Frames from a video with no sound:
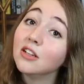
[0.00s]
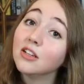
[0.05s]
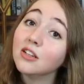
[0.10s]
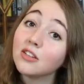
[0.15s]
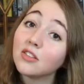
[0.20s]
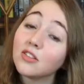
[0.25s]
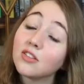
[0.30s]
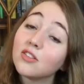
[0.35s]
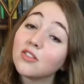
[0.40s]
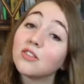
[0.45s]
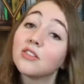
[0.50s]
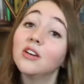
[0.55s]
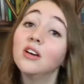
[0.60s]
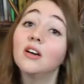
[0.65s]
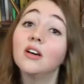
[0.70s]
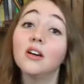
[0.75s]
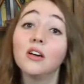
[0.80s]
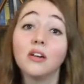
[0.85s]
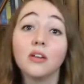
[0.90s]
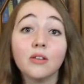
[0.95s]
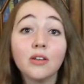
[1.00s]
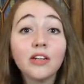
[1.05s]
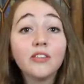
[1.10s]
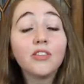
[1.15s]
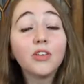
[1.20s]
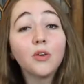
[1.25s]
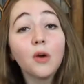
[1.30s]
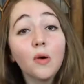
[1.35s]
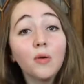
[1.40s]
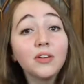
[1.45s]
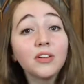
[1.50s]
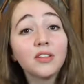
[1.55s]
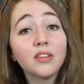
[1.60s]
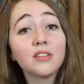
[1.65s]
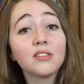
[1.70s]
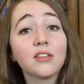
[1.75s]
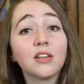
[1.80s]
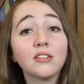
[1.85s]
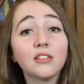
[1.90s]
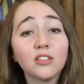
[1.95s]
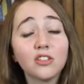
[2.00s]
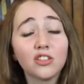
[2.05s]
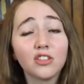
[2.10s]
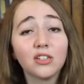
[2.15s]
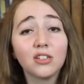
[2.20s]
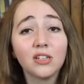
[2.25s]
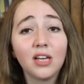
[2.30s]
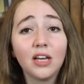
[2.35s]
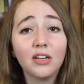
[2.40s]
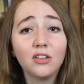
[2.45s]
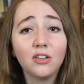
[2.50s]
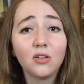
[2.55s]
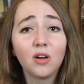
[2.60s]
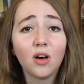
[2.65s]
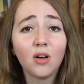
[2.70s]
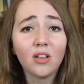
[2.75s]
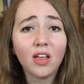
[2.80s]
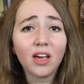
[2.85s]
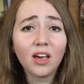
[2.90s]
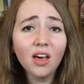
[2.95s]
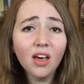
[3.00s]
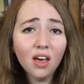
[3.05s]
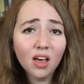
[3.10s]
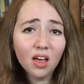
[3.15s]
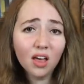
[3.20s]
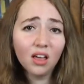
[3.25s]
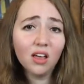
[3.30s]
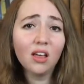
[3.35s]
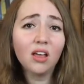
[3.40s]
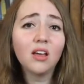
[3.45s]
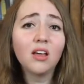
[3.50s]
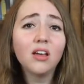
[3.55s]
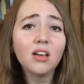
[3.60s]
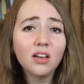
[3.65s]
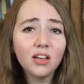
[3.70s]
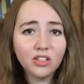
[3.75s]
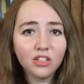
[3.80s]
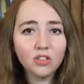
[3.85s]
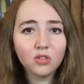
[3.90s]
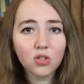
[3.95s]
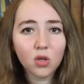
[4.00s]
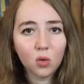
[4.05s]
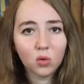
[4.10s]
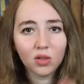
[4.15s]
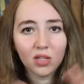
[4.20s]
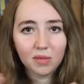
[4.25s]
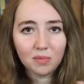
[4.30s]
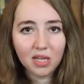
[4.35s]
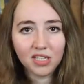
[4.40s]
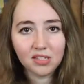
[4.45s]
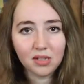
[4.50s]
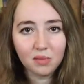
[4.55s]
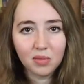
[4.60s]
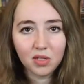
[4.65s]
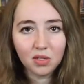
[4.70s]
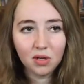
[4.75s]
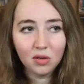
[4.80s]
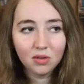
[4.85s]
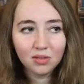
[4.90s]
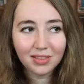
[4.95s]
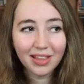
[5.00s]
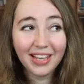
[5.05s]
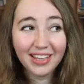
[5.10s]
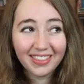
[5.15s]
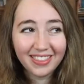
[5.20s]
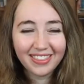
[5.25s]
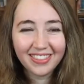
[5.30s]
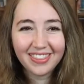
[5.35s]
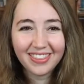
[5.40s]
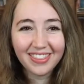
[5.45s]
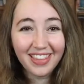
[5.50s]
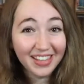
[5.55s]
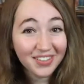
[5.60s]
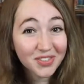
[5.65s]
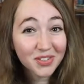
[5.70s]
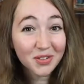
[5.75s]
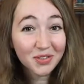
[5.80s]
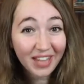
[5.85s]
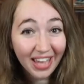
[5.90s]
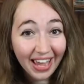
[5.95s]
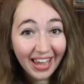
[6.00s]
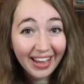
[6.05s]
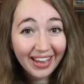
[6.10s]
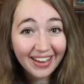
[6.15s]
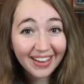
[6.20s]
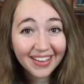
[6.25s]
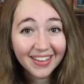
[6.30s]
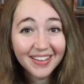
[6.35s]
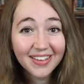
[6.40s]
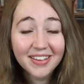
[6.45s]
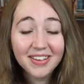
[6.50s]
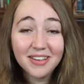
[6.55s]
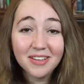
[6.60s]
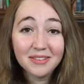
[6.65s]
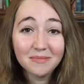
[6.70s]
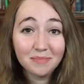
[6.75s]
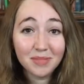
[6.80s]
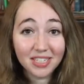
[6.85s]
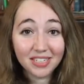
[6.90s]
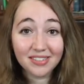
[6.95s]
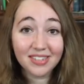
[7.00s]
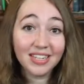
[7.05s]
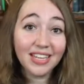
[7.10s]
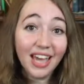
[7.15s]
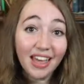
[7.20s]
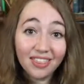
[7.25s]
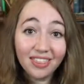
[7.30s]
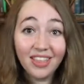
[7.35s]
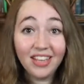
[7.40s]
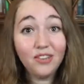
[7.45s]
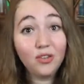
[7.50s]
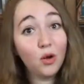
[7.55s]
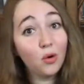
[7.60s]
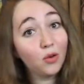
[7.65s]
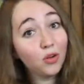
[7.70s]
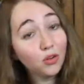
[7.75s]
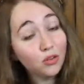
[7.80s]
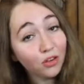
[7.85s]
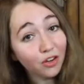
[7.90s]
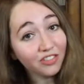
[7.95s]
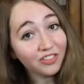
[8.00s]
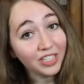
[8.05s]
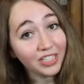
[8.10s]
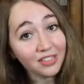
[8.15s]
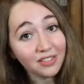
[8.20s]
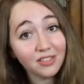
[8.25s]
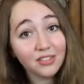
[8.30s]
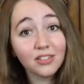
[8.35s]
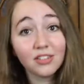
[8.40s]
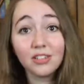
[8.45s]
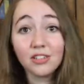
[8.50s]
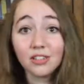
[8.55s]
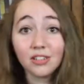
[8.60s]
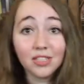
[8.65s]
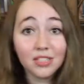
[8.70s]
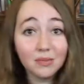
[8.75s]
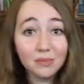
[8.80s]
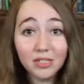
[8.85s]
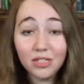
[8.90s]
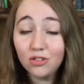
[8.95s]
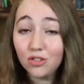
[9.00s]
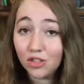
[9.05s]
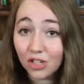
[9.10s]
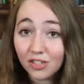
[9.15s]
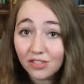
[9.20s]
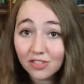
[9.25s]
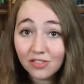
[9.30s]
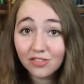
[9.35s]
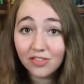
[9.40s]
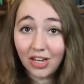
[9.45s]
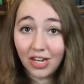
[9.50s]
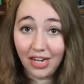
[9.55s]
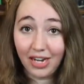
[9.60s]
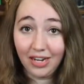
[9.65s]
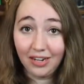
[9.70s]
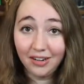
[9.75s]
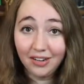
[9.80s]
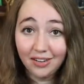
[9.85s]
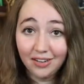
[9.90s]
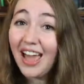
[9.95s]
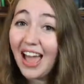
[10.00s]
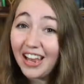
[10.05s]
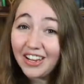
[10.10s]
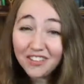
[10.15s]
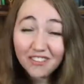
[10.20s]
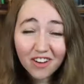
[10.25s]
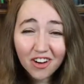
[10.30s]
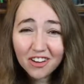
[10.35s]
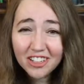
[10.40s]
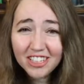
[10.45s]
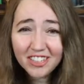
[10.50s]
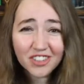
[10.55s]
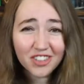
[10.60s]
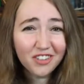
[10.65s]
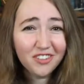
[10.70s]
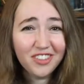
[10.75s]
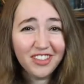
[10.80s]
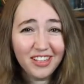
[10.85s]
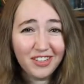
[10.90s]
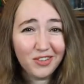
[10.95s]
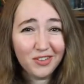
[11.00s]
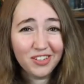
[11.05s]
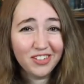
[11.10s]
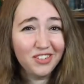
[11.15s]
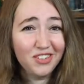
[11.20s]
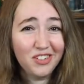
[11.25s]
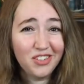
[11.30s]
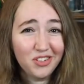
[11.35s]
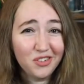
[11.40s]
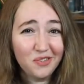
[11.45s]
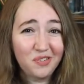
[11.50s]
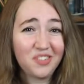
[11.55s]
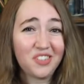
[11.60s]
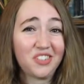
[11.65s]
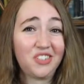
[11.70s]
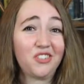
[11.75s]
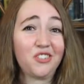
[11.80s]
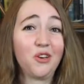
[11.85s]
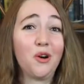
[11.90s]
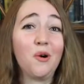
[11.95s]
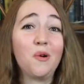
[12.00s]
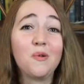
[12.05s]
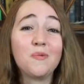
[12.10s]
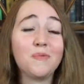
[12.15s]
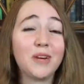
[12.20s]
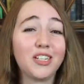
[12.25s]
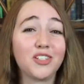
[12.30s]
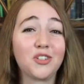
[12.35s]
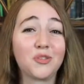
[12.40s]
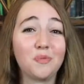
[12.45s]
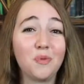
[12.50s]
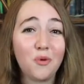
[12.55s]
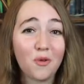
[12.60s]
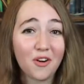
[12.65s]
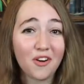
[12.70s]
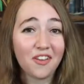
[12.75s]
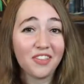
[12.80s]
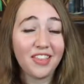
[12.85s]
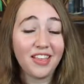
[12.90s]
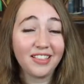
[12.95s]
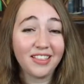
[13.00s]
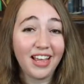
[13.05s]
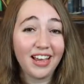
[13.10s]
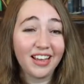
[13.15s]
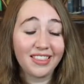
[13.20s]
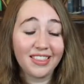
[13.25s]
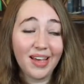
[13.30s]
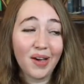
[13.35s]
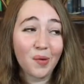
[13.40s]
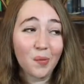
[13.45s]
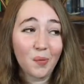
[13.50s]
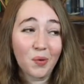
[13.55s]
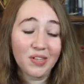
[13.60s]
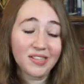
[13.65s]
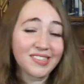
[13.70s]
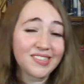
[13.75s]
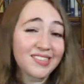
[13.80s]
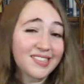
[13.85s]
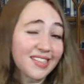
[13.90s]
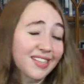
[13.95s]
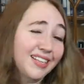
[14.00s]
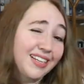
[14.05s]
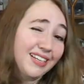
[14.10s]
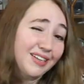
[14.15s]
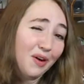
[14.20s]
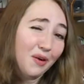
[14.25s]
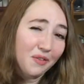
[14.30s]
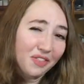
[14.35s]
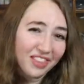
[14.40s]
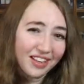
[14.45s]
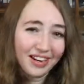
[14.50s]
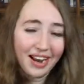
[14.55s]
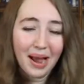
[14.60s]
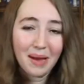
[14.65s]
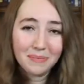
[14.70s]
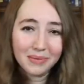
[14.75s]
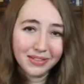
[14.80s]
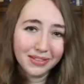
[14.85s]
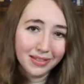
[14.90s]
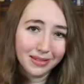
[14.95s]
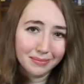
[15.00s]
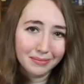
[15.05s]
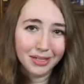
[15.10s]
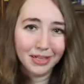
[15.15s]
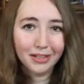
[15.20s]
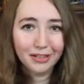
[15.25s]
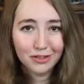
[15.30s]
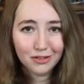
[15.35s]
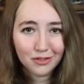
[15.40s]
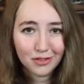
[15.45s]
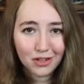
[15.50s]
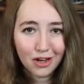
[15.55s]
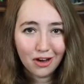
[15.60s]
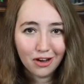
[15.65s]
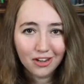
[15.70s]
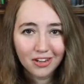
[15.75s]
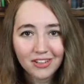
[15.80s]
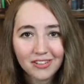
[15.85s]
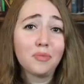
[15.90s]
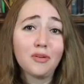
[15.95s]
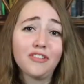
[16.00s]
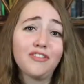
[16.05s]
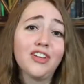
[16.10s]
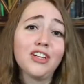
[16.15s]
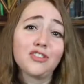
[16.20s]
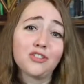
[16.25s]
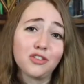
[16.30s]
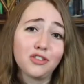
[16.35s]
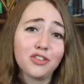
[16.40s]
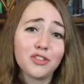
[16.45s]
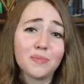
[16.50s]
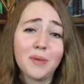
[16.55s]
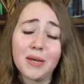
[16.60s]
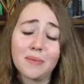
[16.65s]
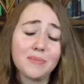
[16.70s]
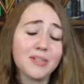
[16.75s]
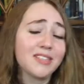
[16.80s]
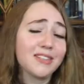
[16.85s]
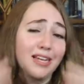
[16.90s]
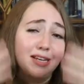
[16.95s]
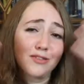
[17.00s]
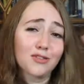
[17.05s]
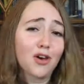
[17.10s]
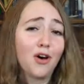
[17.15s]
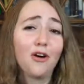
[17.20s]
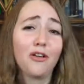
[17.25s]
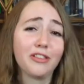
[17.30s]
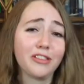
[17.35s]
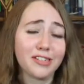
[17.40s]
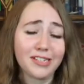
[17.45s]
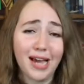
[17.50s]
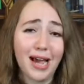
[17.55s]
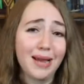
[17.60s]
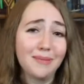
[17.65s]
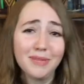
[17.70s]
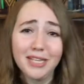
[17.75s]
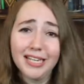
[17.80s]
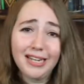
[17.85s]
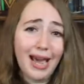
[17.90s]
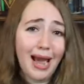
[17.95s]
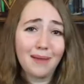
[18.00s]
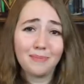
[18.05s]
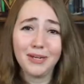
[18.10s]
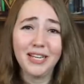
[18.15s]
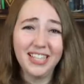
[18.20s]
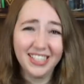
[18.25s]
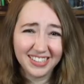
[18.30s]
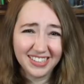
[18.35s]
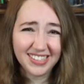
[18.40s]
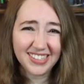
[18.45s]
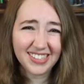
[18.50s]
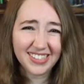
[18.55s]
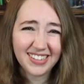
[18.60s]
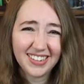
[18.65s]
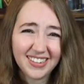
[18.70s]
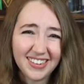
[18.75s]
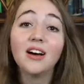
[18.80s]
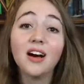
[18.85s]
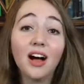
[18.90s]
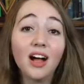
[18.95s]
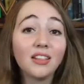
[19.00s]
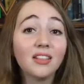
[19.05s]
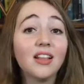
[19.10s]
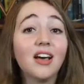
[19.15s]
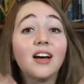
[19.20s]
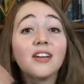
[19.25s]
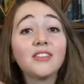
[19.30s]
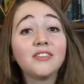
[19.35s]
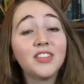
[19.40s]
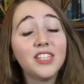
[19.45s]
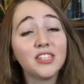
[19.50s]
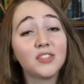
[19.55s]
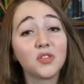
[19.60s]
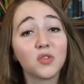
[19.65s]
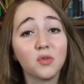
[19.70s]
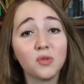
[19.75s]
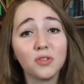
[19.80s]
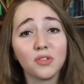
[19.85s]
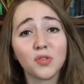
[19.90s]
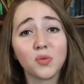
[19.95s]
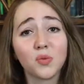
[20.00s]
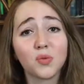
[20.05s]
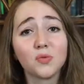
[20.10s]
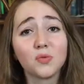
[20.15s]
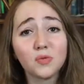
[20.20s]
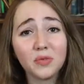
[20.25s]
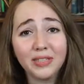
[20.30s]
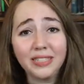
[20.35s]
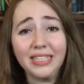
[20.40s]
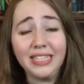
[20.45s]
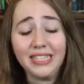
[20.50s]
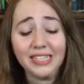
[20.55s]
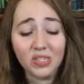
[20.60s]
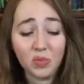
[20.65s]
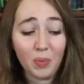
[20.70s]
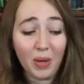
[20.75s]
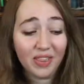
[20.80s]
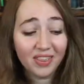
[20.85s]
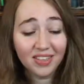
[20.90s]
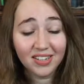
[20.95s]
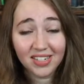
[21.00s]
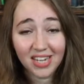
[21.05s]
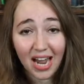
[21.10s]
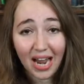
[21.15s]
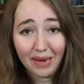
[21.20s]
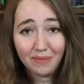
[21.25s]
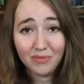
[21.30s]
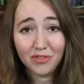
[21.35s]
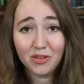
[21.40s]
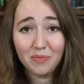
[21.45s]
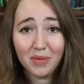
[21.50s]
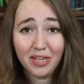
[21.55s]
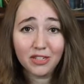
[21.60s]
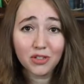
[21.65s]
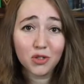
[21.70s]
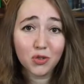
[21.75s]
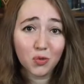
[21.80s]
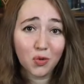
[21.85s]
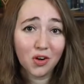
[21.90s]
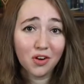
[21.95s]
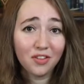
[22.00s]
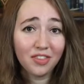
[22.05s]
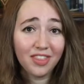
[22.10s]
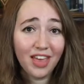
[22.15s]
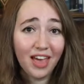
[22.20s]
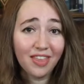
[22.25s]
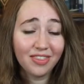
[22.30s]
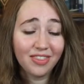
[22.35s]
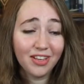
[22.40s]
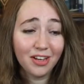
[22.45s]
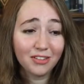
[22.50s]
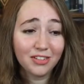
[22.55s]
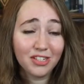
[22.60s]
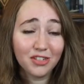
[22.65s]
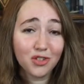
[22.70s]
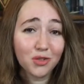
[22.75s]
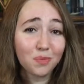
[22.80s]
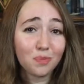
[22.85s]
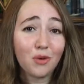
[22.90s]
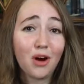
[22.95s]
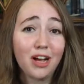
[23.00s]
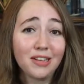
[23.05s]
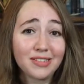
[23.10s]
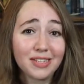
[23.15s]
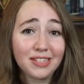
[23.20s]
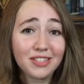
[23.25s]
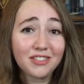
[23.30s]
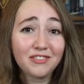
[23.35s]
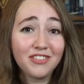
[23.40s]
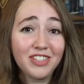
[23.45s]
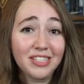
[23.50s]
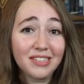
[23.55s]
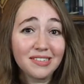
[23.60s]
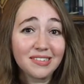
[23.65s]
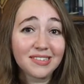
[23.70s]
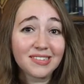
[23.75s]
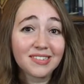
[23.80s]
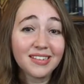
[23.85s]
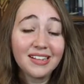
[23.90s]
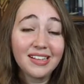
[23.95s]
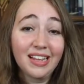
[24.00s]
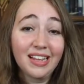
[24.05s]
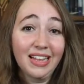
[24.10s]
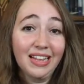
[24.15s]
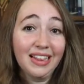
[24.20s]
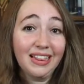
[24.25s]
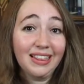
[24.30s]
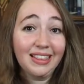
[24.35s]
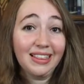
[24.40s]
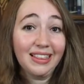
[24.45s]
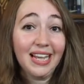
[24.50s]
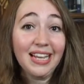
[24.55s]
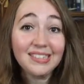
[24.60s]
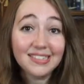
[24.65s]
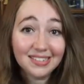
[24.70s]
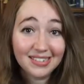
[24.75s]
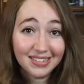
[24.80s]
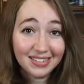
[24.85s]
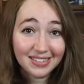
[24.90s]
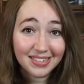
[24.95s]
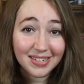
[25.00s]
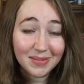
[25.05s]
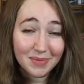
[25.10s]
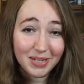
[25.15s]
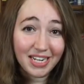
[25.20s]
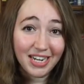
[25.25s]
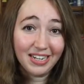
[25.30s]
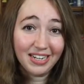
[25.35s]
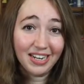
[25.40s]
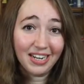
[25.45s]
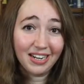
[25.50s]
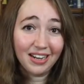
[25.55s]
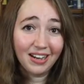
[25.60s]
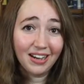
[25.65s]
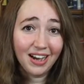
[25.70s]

So if you go into this audition and you go like, ah, and you totally mess up a note, that's okay. Because again, they know you're nervous, you're gonna be just fine, and you've already shown that you can do so much more than like that one silly note that happened in the middle of your song. Professionals make mistakes all the time, it happens. A lot of these schools will really spend the time to make sure that the audition process feels less intimidating.